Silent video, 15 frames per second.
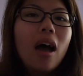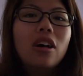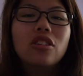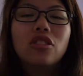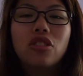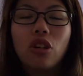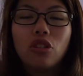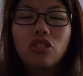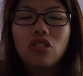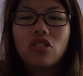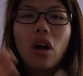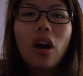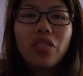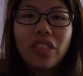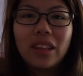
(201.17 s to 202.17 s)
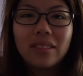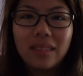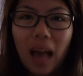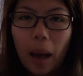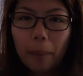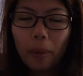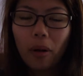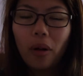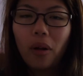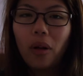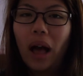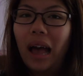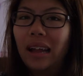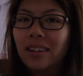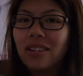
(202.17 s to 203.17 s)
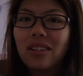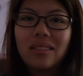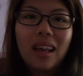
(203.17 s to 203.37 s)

So she's all things Apple and